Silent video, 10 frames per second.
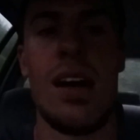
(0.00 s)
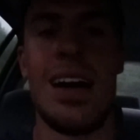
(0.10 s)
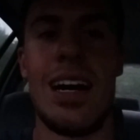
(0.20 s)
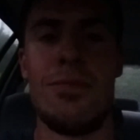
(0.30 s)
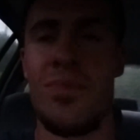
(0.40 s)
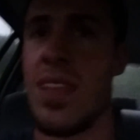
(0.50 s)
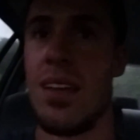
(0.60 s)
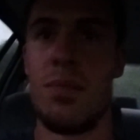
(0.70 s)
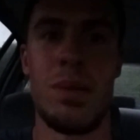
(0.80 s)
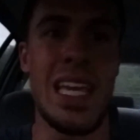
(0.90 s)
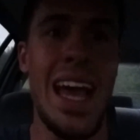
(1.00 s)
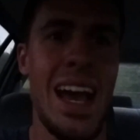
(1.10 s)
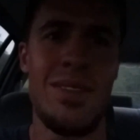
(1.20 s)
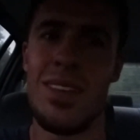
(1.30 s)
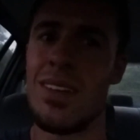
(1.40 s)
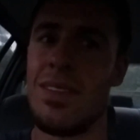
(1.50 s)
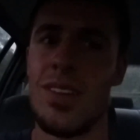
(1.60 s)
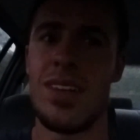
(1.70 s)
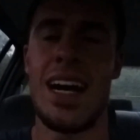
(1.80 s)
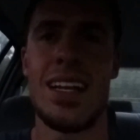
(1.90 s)
But yeah, if
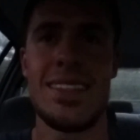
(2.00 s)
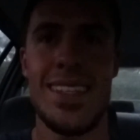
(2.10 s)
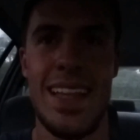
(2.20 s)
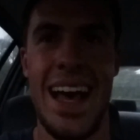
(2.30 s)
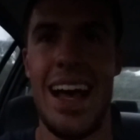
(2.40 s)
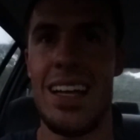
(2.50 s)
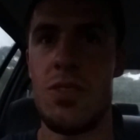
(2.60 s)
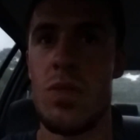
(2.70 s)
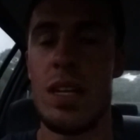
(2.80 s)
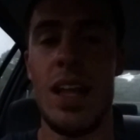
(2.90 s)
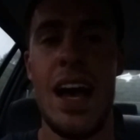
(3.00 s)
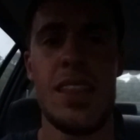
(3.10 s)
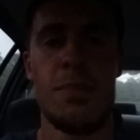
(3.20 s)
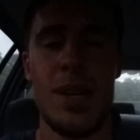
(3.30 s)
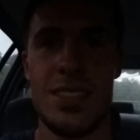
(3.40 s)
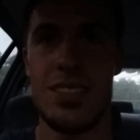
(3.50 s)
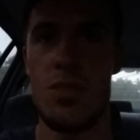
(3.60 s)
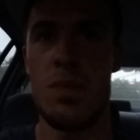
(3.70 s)
you're not into that and you rely on the buses,